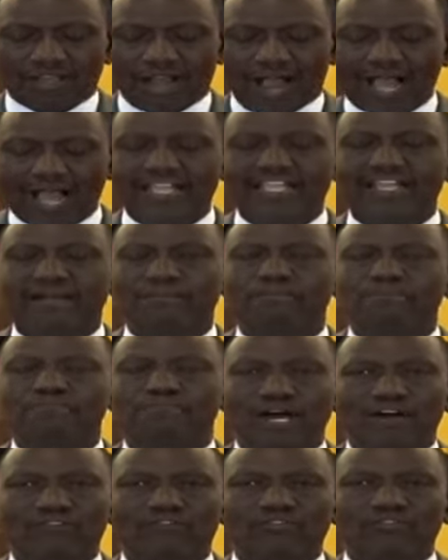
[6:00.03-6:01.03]
I am
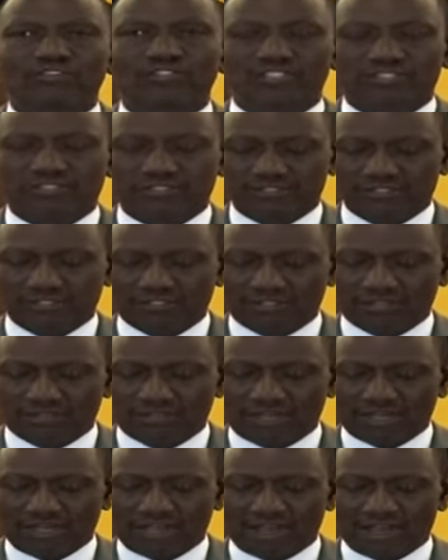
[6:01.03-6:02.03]
bound
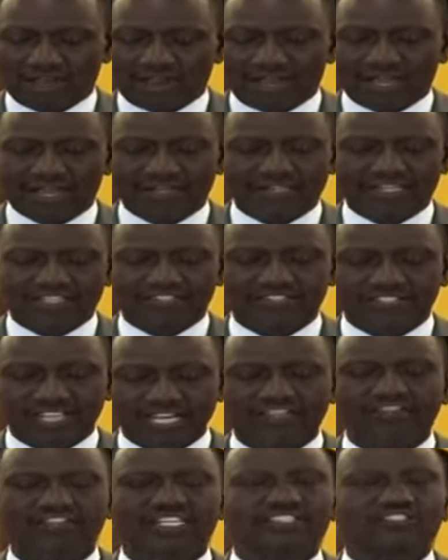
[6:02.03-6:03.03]
under
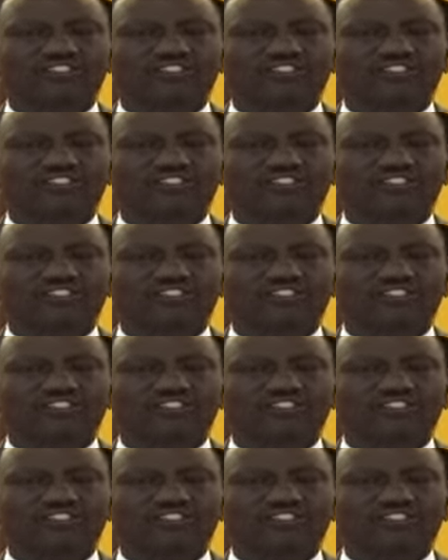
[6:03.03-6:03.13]
sacred